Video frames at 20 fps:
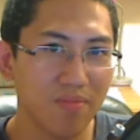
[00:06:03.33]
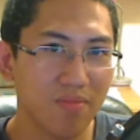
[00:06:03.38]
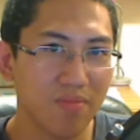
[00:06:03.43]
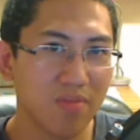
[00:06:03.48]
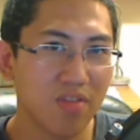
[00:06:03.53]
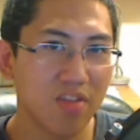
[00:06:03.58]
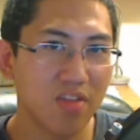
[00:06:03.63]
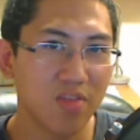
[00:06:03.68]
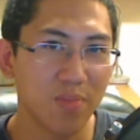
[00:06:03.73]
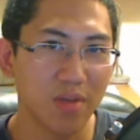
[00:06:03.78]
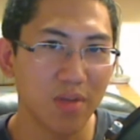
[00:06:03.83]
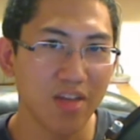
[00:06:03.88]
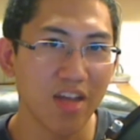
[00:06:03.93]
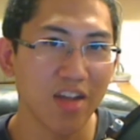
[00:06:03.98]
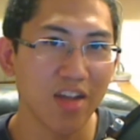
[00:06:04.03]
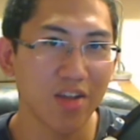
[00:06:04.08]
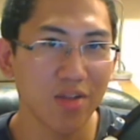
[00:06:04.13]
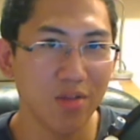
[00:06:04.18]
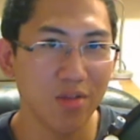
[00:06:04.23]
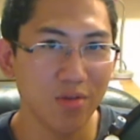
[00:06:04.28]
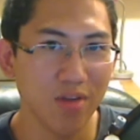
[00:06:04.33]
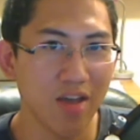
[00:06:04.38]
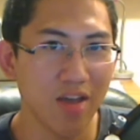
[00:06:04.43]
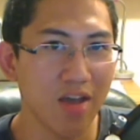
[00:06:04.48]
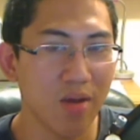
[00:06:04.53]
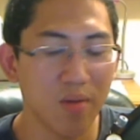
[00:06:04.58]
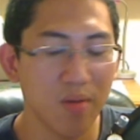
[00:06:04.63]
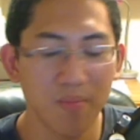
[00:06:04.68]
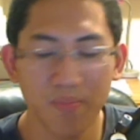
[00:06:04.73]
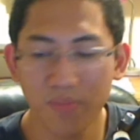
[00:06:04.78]
The Spectacular
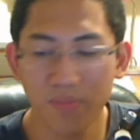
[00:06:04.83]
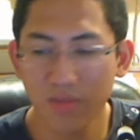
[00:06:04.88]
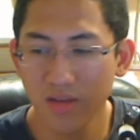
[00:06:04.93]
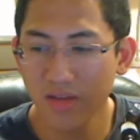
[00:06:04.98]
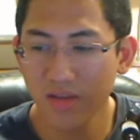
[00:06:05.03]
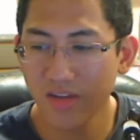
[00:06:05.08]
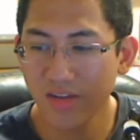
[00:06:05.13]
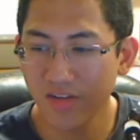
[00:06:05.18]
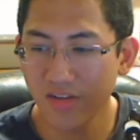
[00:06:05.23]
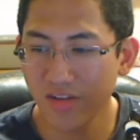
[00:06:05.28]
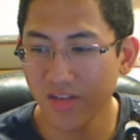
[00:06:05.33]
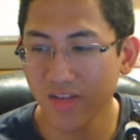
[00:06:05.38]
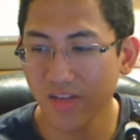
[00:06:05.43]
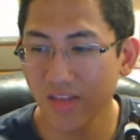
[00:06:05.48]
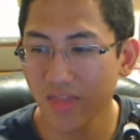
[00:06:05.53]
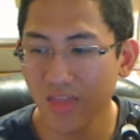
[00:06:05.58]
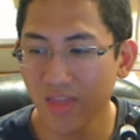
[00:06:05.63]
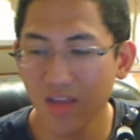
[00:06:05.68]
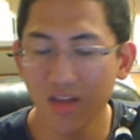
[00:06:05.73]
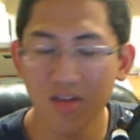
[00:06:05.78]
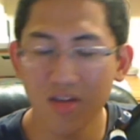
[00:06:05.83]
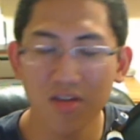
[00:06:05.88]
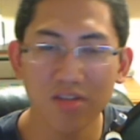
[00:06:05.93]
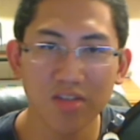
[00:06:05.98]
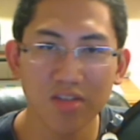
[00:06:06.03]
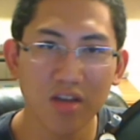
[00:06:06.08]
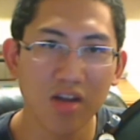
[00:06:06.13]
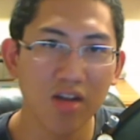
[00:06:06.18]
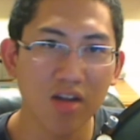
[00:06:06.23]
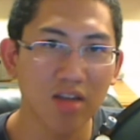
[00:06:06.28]
Now. It just hit theaters
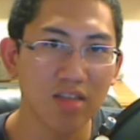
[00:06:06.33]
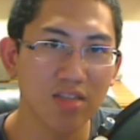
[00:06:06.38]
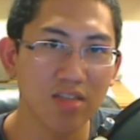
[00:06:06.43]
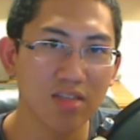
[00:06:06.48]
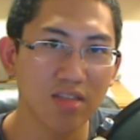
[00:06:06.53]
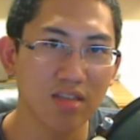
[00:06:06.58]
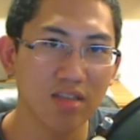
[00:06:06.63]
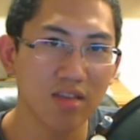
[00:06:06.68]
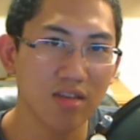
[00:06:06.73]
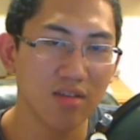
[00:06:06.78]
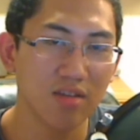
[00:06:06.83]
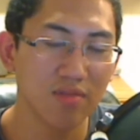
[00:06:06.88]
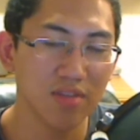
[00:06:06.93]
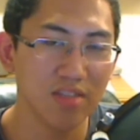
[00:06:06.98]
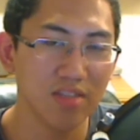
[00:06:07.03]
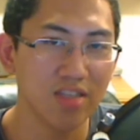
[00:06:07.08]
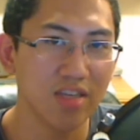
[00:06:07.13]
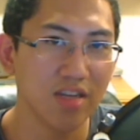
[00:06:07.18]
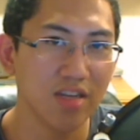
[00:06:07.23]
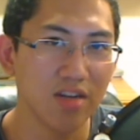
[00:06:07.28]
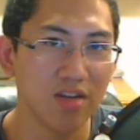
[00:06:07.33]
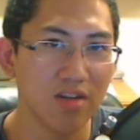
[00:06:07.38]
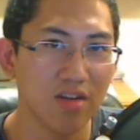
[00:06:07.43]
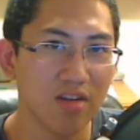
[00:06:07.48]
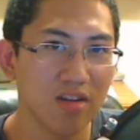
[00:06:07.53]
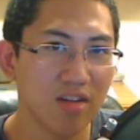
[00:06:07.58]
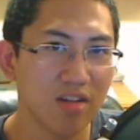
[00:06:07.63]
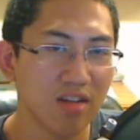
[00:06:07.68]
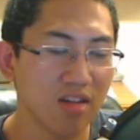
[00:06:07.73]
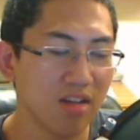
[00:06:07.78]
August of this year.
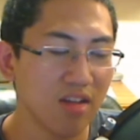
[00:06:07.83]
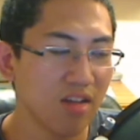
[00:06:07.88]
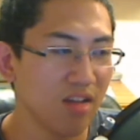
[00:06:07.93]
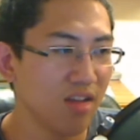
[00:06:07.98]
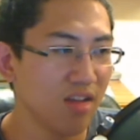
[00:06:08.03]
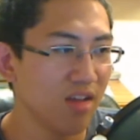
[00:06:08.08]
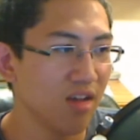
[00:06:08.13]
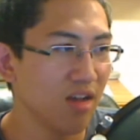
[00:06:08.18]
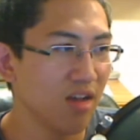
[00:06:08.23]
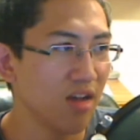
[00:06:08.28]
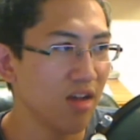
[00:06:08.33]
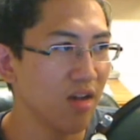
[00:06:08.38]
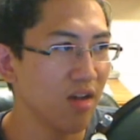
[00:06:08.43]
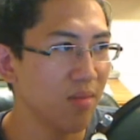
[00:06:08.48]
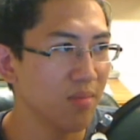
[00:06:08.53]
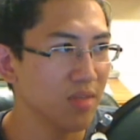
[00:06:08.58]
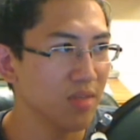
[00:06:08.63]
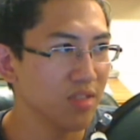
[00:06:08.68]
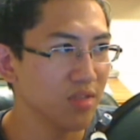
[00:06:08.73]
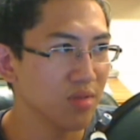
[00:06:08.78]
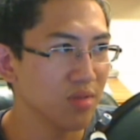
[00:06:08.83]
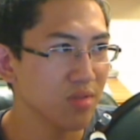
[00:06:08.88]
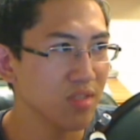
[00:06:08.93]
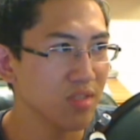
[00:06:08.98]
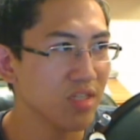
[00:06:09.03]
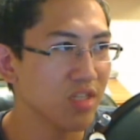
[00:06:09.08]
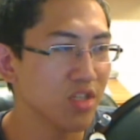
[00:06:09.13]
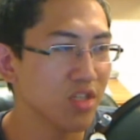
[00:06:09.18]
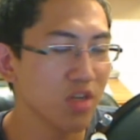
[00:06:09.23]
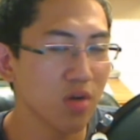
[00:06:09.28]
It's
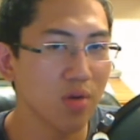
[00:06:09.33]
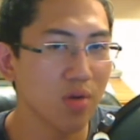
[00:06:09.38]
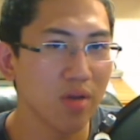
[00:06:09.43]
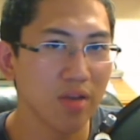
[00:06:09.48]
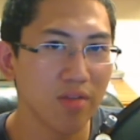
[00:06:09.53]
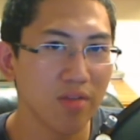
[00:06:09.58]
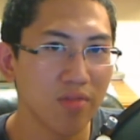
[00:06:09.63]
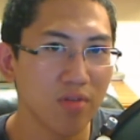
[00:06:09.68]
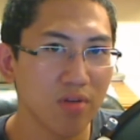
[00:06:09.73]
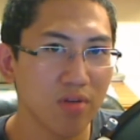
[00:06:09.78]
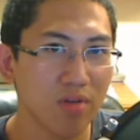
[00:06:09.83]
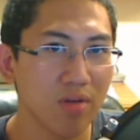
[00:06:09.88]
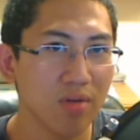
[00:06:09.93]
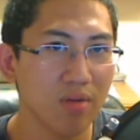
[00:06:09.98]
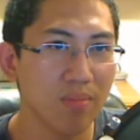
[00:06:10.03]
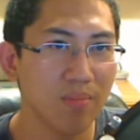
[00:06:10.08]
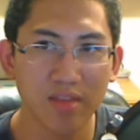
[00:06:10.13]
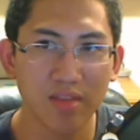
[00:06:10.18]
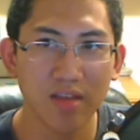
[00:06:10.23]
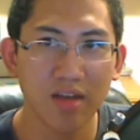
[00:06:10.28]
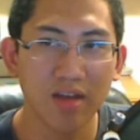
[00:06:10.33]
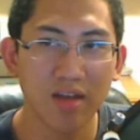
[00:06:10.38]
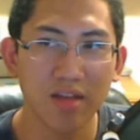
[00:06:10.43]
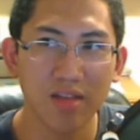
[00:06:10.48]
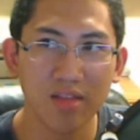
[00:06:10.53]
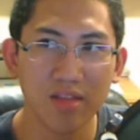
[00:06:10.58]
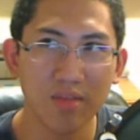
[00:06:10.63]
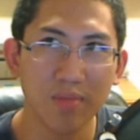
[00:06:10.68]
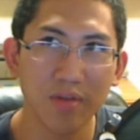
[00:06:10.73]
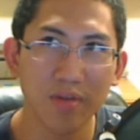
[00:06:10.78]
only showing for a
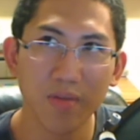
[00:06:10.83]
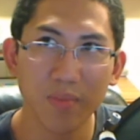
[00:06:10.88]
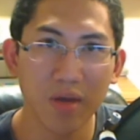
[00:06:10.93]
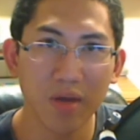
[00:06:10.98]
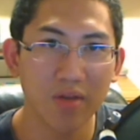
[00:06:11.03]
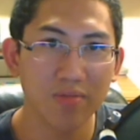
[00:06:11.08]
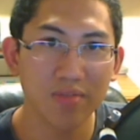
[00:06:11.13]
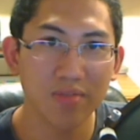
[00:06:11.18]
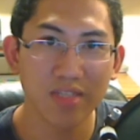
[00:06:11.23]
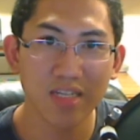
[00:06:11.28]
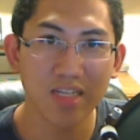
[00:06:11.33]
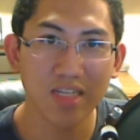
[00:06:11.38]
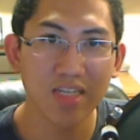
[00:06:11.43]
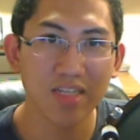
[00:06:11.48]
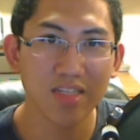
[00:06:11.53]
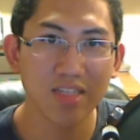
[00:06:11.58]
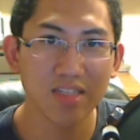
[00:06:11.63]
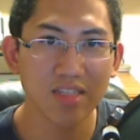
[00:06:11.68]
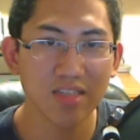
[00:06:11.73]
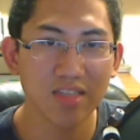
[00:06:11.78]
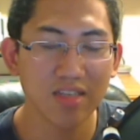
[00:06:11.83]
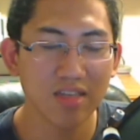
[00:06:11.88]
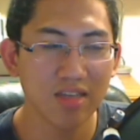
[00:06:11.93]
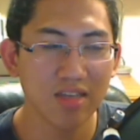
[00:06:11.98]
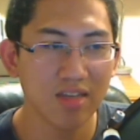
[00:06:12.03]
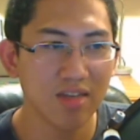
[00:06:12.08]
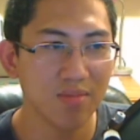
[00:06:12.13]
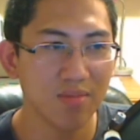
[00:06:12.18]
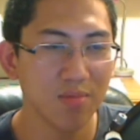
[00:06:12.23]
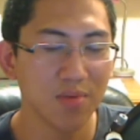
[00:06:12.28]
limited amount of cities.
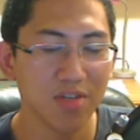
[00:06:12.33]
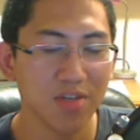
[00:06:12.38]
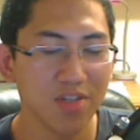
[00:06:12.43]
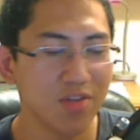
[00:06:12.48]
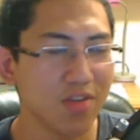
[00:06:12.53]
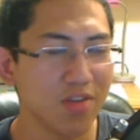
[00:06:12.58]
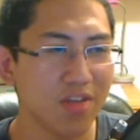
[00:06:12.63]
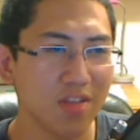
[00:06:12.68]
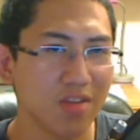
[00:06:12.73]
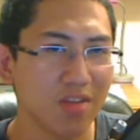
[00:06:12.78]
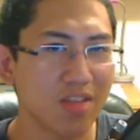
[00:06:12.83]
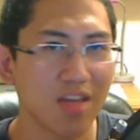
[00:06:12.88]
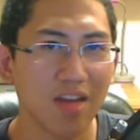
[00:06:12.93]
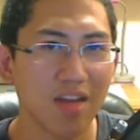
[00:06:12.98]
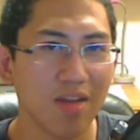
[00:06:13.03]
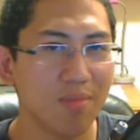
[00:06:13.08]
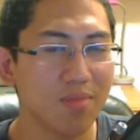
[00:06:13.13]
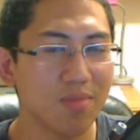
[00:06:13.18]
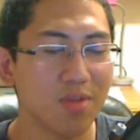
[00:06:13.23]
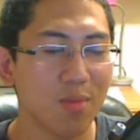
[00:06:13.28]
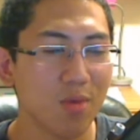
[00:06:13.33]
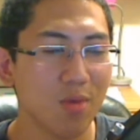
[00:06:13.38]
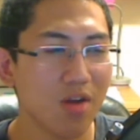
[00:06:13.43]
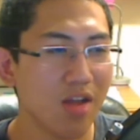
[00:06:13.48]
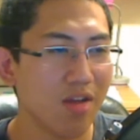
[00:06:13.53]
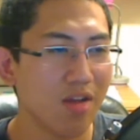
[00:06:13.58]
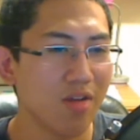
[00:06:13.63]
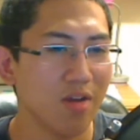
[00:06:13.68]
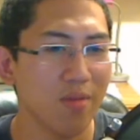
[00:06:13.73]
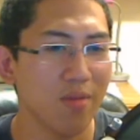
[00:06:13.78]
Pretty sure you can look that up somewhere,
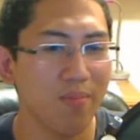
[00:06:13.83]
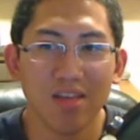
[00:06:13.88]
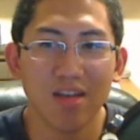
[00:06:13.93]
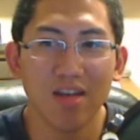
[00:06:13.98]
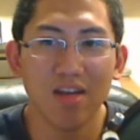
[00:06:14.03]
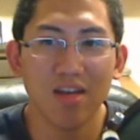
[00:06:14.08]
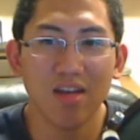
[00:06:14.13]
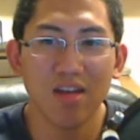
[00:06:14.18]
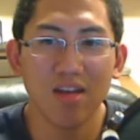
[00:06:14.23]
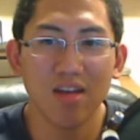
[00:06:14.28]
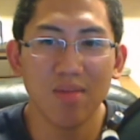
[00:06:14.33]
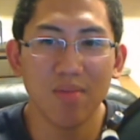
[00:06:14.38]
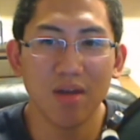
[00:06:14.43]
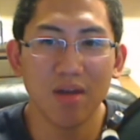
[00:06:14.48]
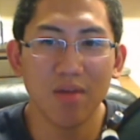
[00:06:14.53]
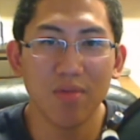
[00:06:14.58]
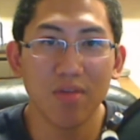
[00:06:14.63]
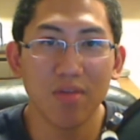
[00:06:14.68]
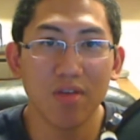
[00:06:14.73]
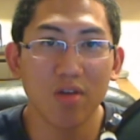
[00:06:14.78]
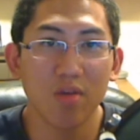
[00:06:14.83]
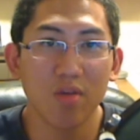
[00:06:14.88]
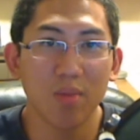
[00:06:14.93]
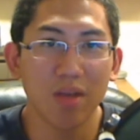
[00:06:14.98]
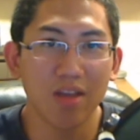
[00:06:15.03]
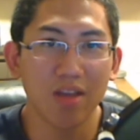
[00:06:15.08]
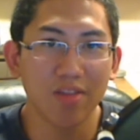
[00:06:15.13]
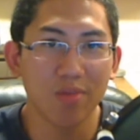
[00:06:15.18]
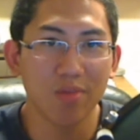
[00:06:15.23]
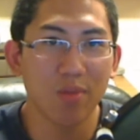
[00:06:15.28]
I don't know. I really hope I
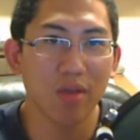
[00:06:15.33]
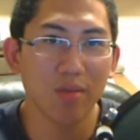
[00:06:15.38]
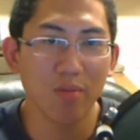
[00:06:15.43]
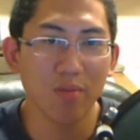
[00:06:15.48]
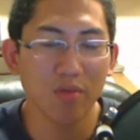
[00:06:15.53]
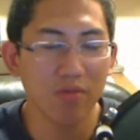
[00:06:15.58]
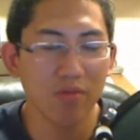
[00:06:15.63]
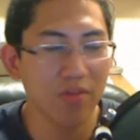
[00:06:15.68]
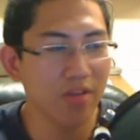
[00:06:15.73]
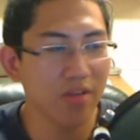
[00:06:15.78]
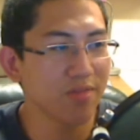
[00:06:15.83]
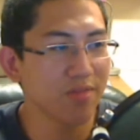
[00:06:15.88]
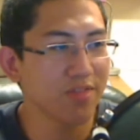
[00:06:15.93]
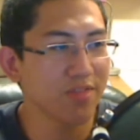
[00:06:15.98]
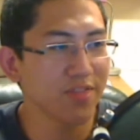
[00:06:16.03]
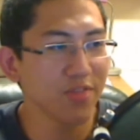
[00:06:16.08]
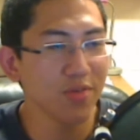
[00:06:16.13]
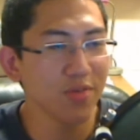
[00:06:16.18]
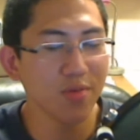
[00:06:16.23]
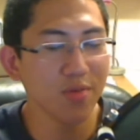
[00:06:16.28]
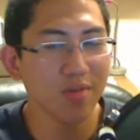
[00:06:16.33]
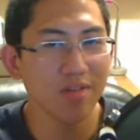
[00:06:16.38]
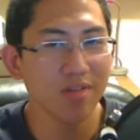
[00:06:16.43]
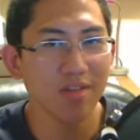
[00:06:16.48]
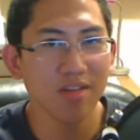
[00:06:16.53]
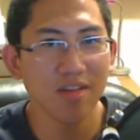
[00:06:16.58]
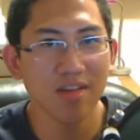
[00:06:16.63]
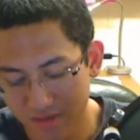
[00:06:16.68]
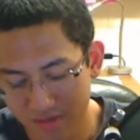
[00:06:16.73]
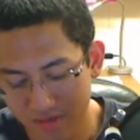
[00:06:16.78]
get to make more videos soon.
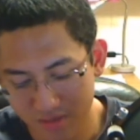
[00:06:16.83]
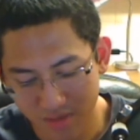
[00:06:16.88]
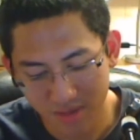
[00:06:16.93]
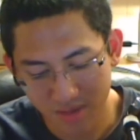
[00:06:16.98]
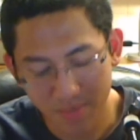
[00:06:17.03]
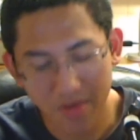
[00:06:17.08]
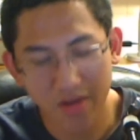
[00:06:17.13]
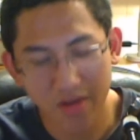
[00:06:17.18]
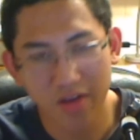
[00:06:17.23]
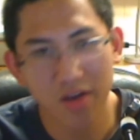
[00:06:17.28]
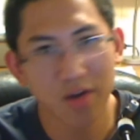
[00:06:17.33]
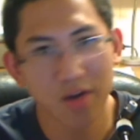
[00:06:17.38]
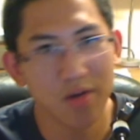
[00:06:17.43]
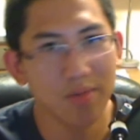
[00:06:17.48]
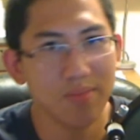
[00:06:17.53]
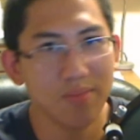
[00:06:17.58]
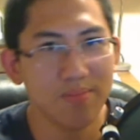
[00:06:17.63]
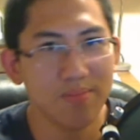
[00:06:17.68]
So I'm gonna go.